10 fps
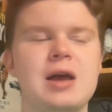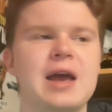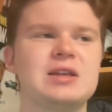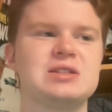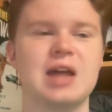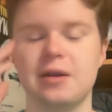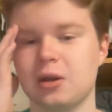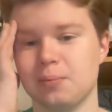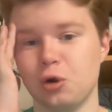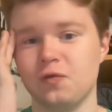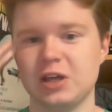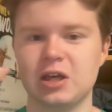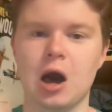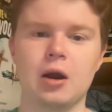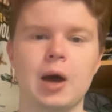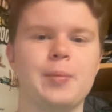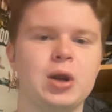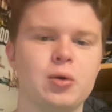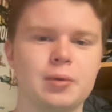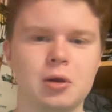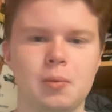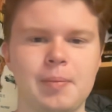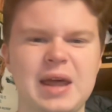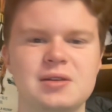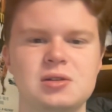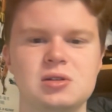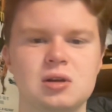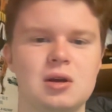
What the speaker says: extended movie cut up into little bits.